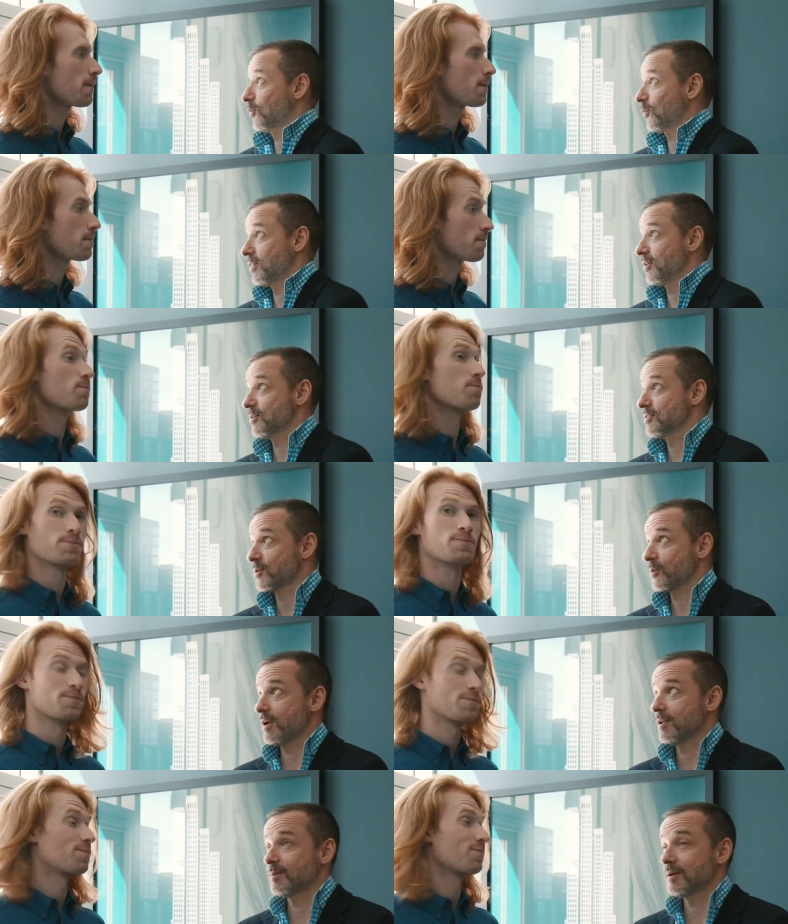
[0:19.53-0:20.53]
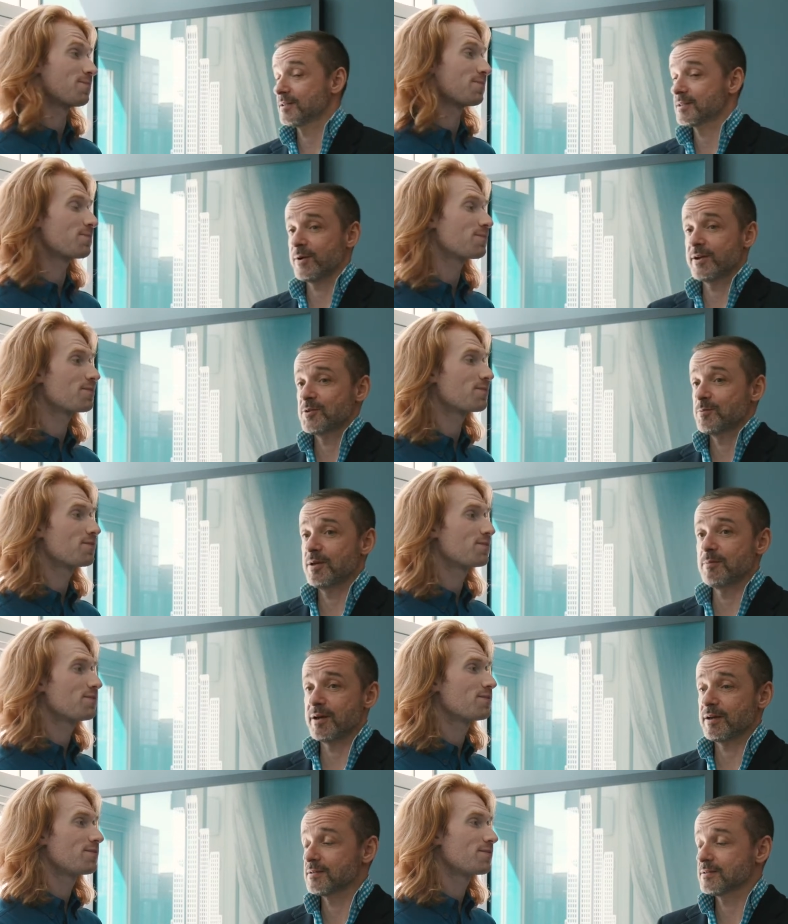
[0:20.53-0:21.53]
Speaker 1: Weather is great, but it's great to be
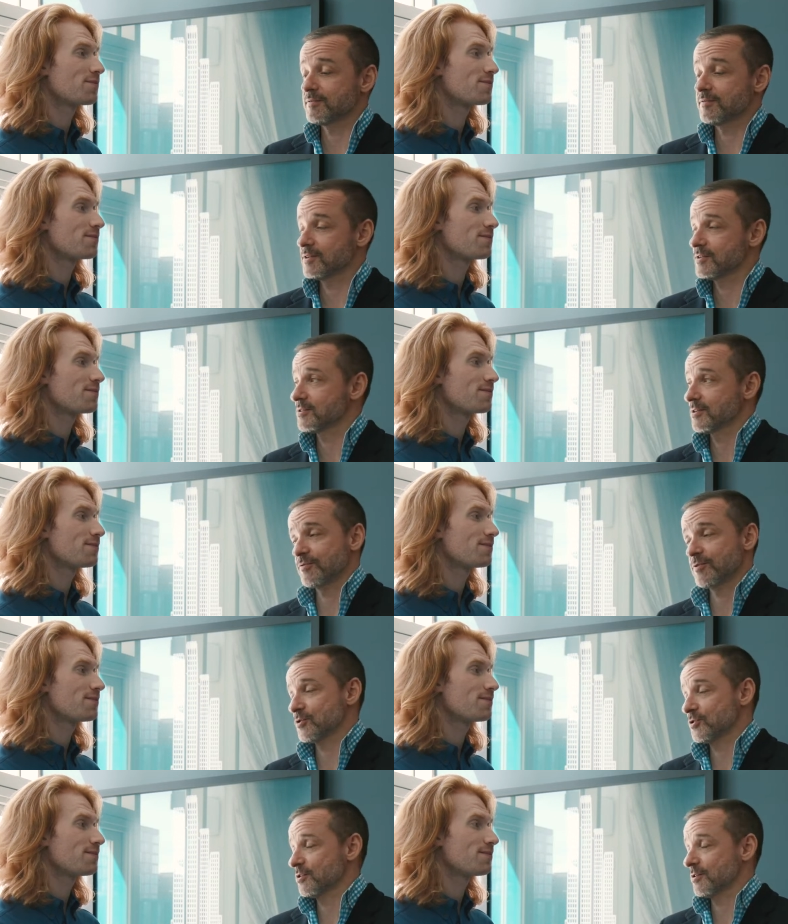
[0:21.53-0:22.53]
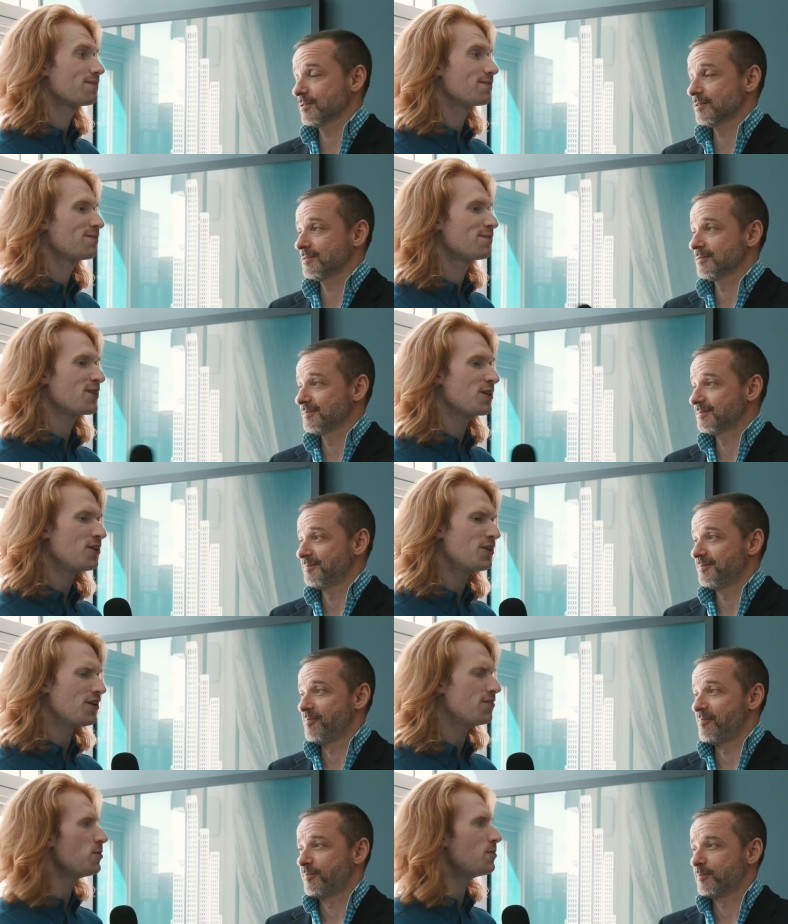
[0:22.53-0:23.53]
back in San Francisco for sure.
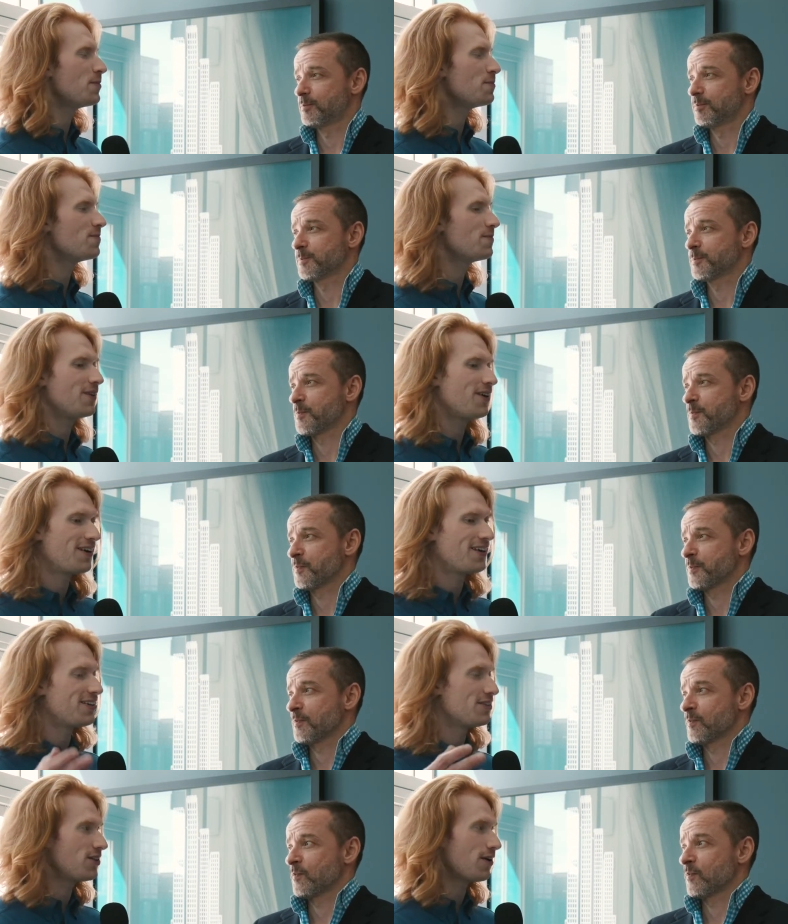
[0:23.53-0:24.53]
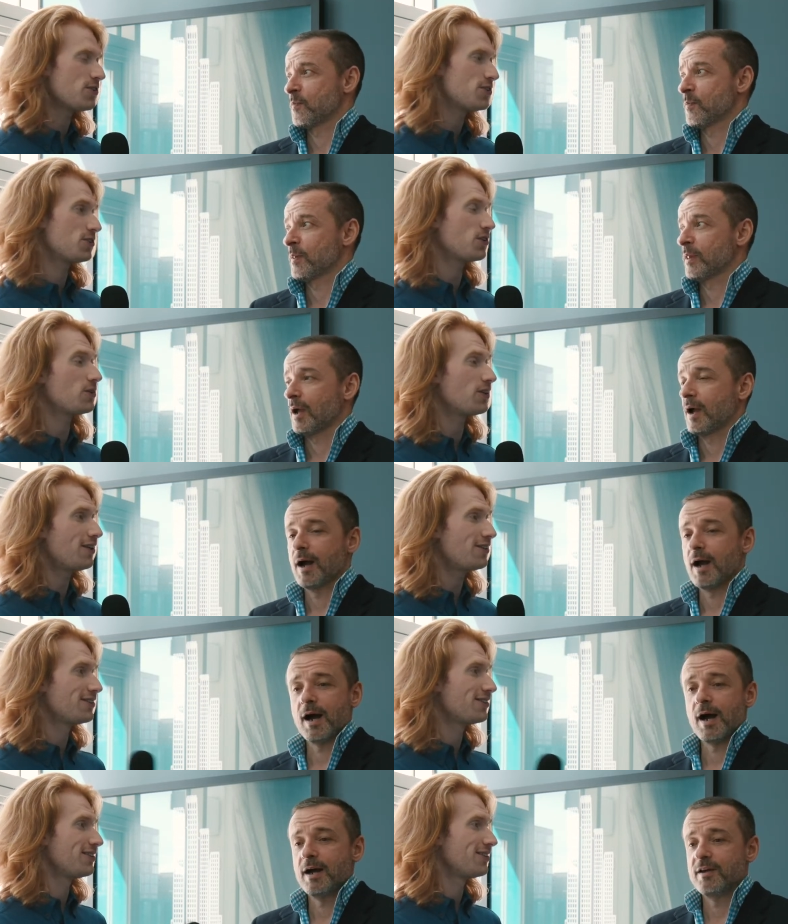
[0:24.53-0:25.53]
Speaker 2: Good. Have you been uh, in San Francisco
Speaker 1: a
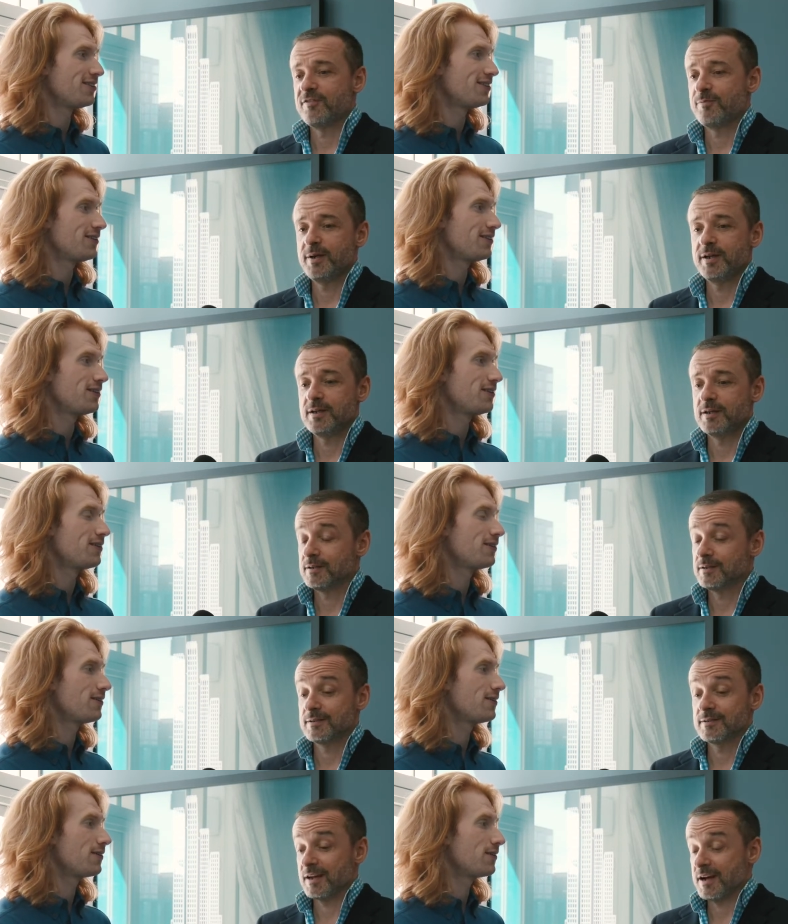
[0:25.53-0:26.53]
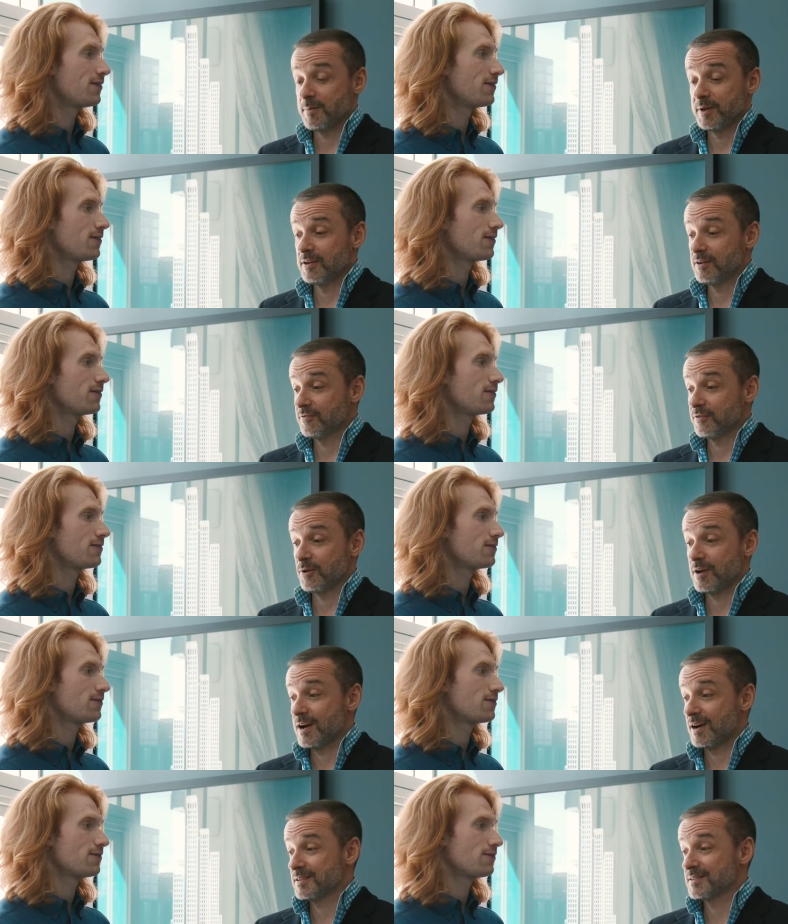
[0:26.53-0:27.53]
lot? I've been coming here for
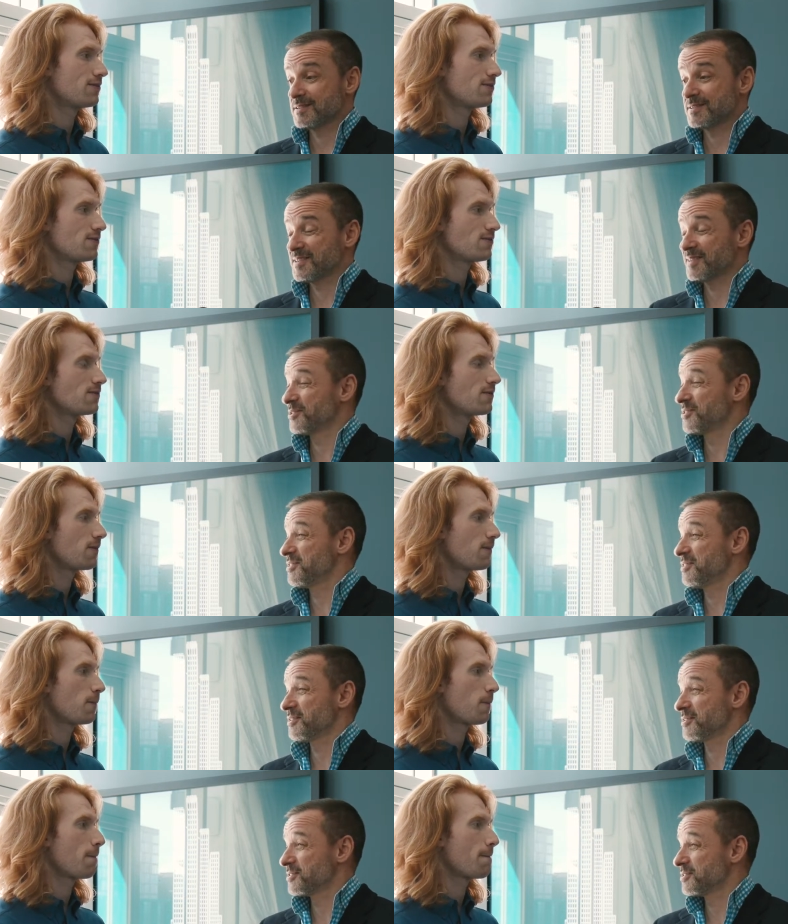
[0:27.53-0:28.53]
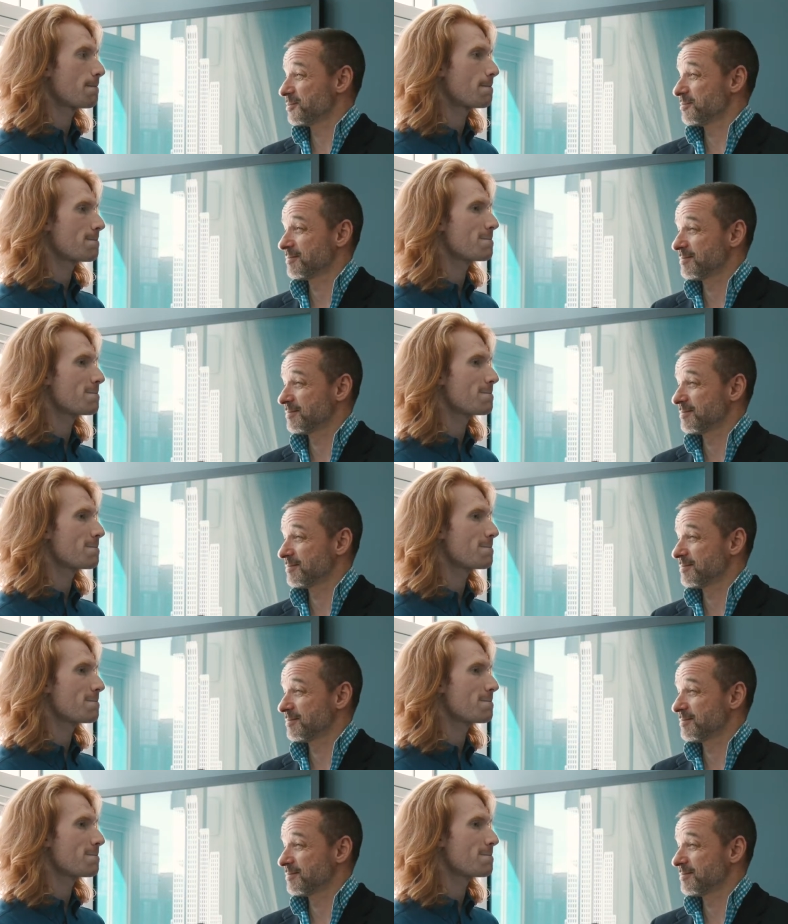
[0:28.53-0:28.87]
last 17 years.